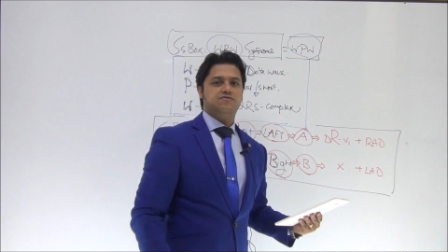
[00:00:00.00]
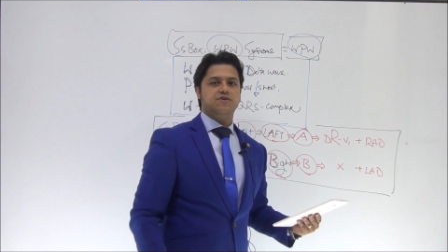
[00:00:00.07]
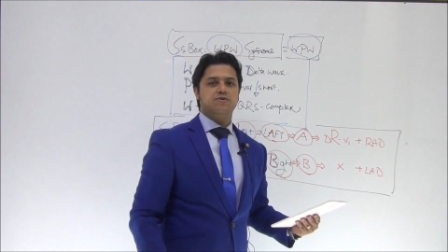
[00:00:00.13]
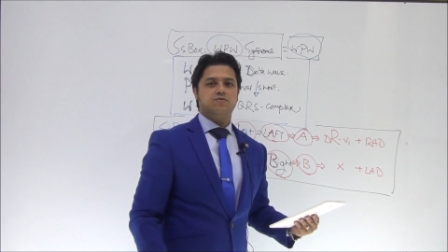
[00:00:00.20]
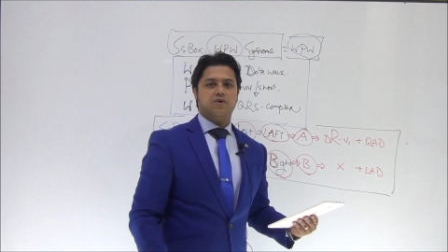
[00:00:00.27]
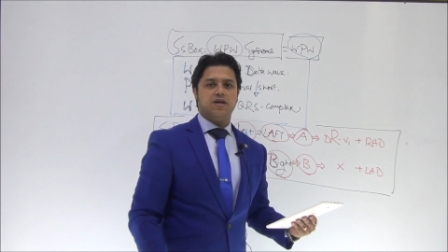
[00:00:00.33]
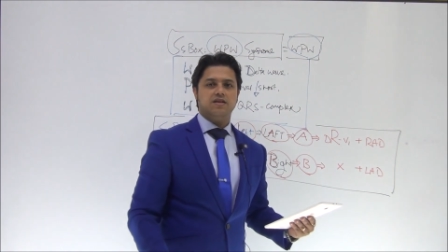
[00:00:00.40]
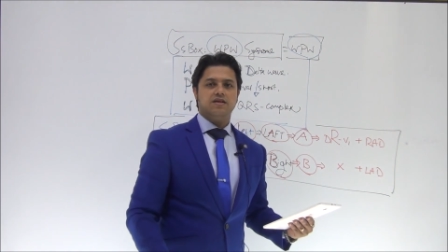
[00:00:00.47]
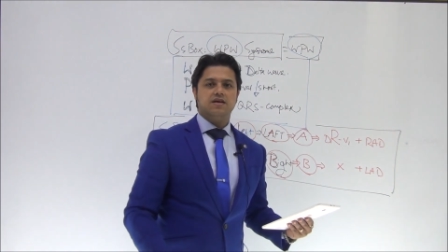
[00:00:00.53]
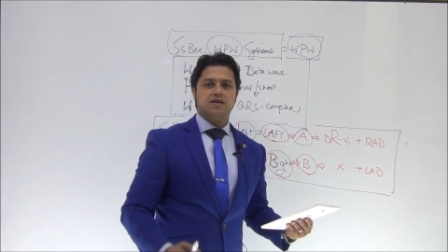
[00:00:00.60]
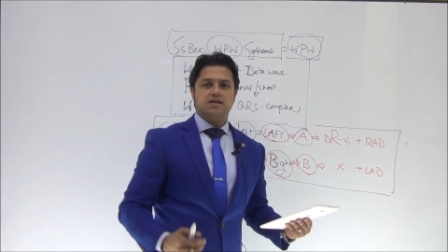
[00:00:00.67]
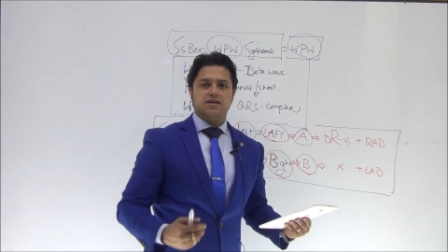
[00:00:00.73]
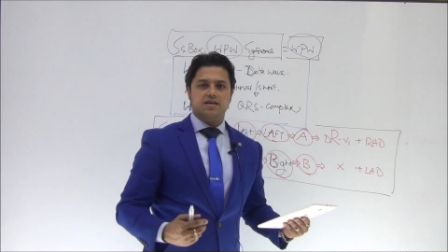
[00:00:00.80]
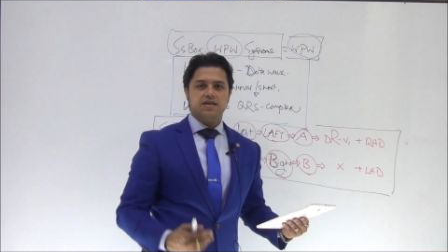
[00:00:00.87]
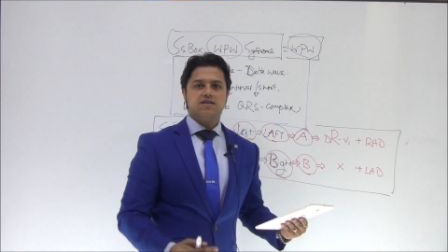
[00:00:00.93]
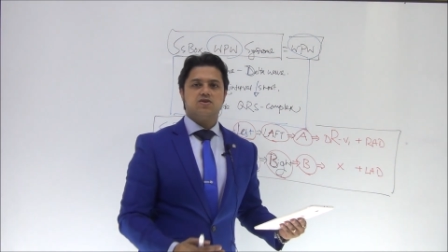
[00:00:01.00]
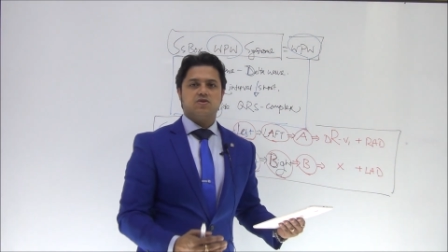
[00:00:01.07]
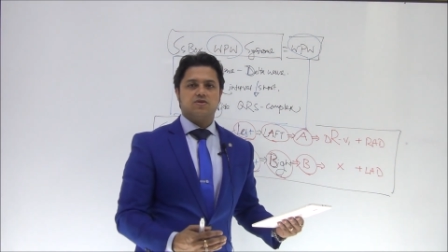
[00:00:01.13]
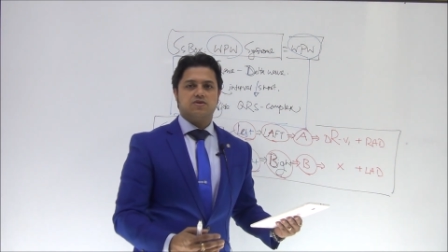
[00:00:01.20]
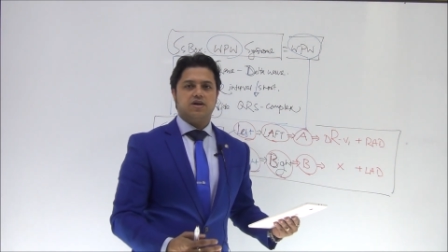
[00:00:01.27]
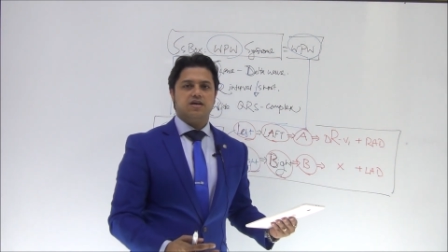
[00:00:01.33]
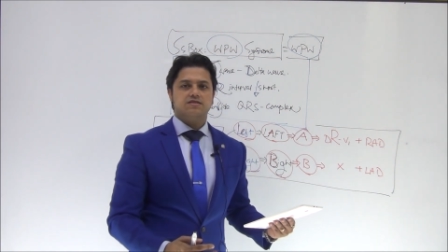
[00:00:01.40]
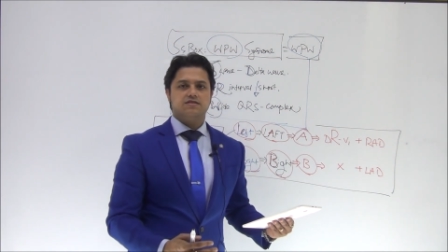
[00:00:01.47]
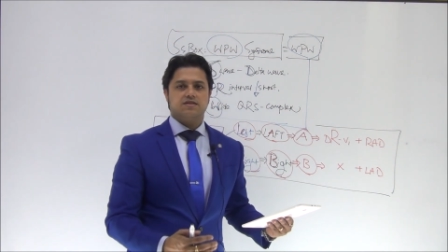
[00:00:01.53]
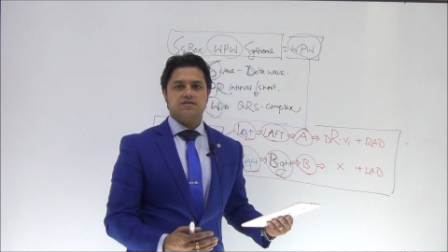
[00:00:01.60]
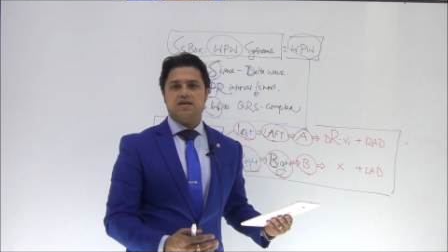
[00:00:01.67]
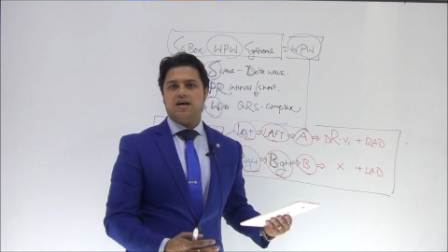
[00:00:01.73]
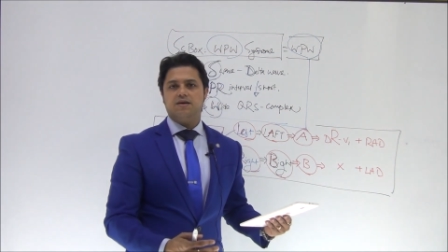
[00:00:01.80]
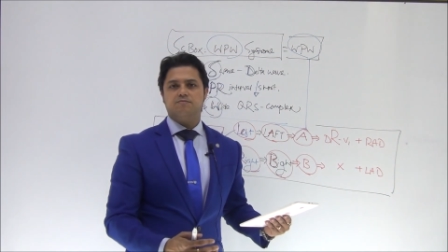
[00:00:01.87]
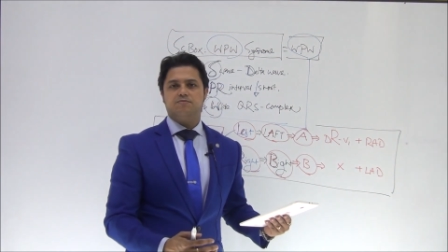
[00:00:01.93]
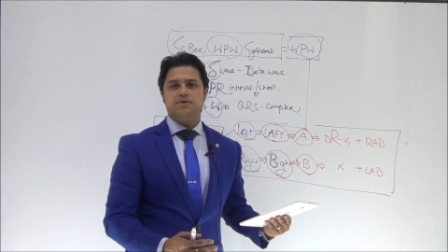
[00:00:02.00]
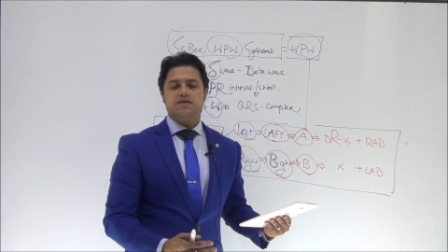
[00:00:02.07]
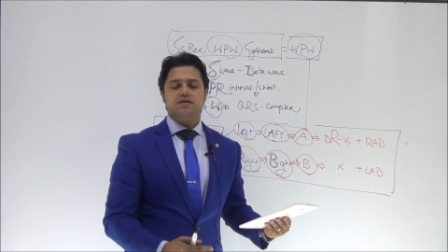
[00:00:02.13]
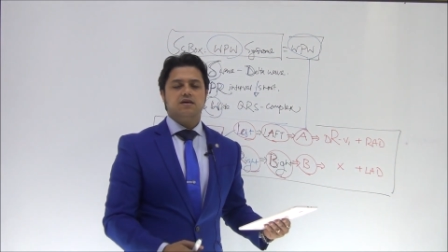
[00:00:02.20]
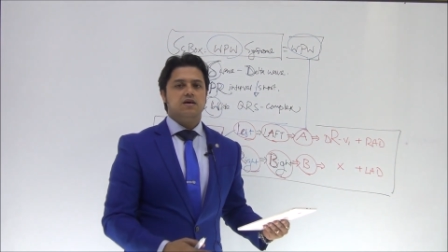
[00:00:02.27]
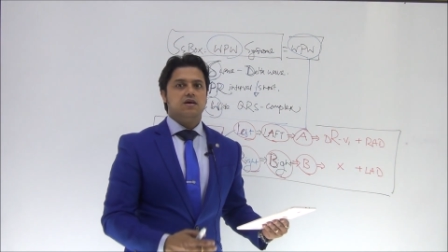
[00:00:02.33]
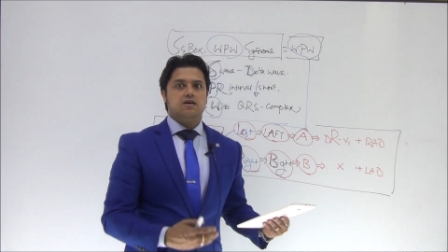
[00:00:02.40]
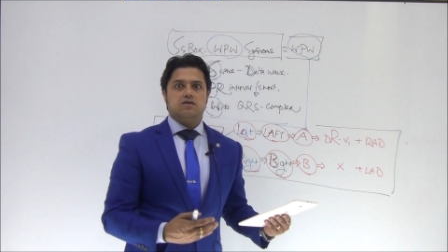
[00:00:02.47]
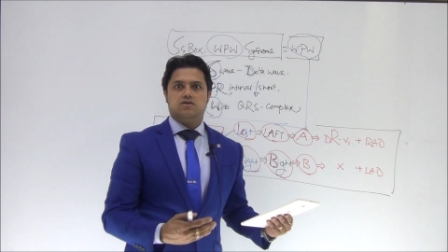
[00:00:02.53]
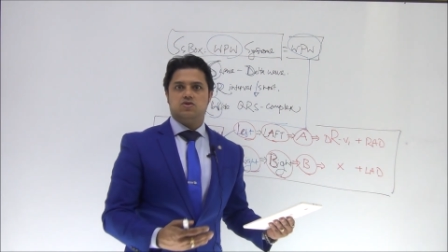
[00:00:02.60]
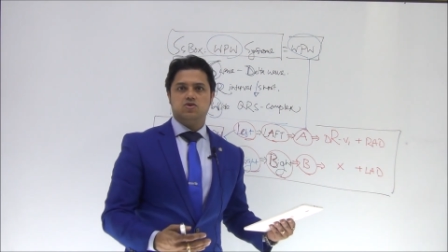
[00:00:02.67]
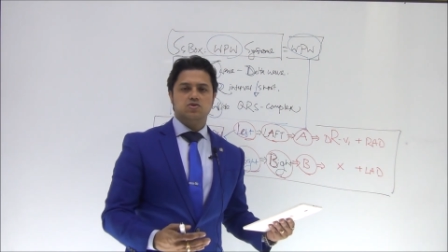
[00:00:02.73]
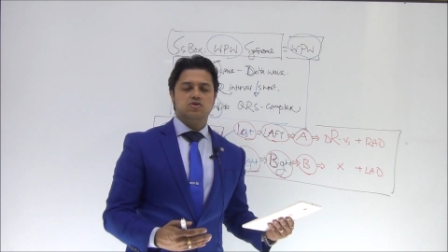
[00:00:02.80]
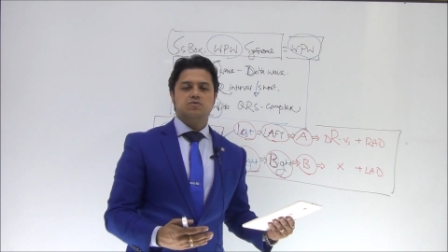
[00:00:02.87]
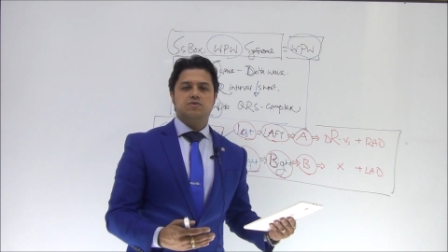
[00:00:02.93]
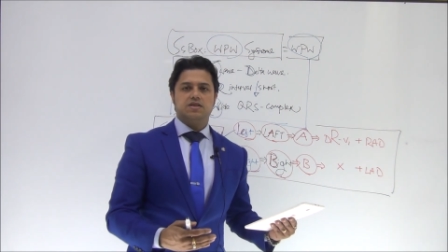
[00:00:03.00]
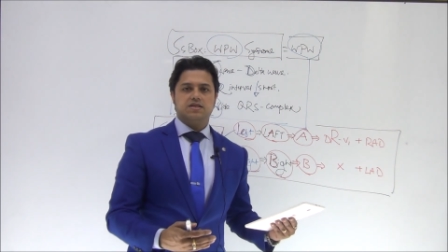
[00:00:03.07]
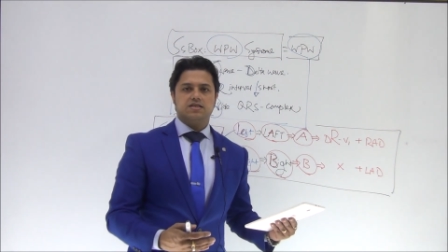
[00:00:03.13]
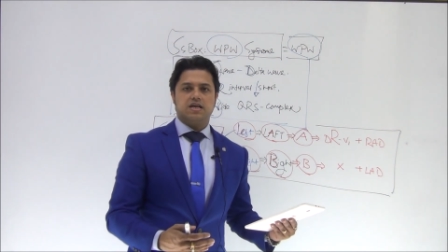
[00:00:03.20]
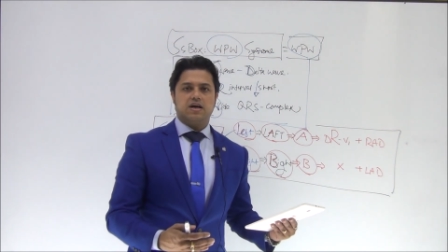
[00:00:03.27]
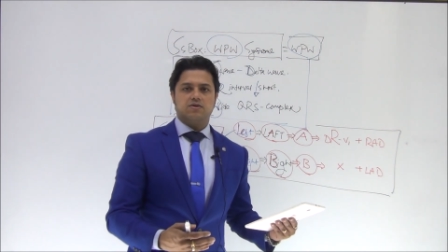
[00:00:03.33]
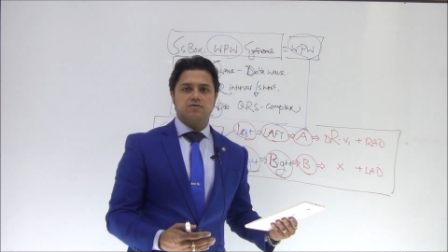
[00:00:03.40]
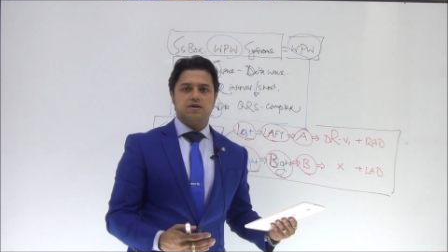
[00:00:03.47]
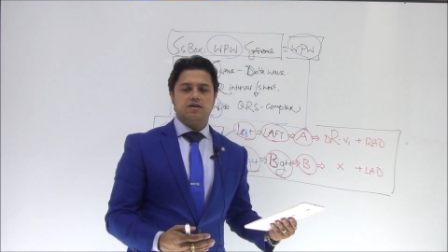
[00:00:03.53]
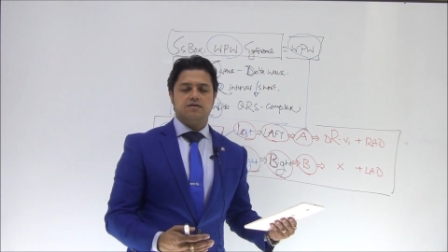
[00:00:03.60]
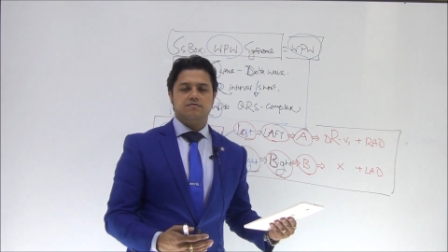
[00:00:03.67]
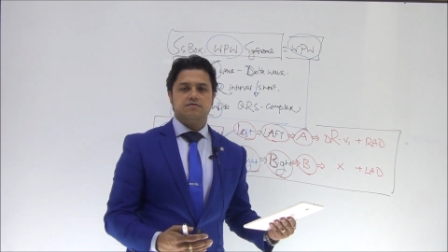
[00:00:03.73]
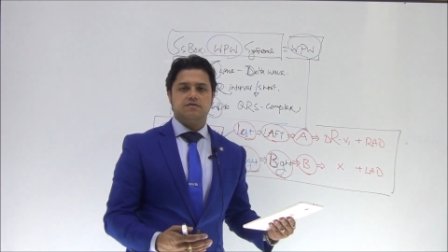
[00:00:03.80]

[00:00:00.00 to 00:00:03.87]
V1. In contrast, the type B, no dominant RF.